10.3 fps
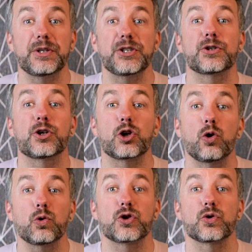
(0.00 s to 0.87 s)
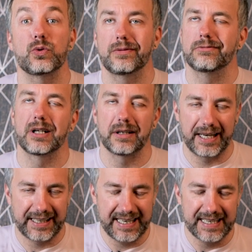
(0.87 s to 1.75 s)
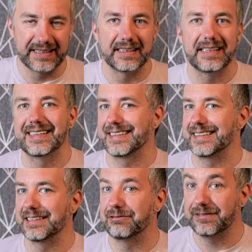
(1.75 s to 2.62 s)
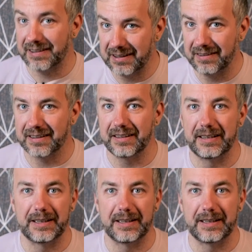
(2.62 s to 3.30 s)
we need to go to, well, again, the File